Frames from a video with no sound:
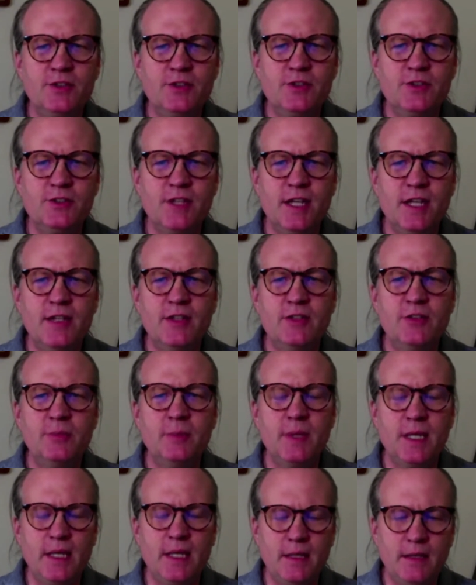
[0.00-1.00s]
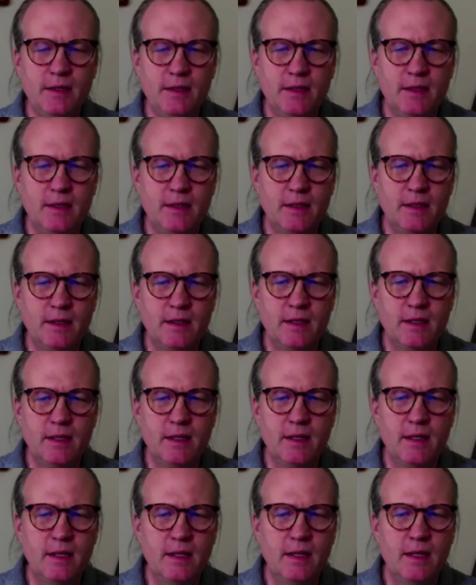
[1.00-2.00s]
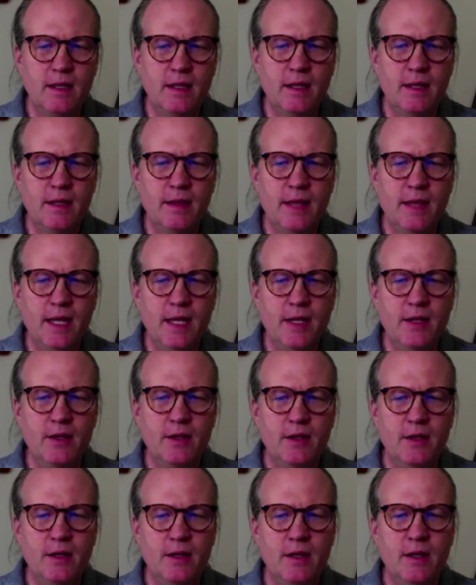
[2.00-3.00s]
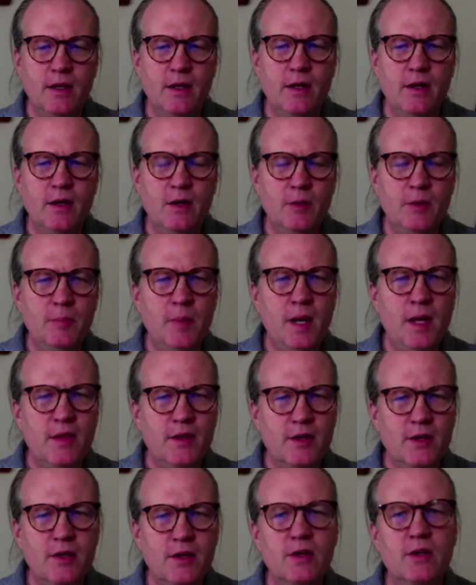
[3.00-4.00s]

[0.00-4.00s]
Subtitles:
said to me that her mother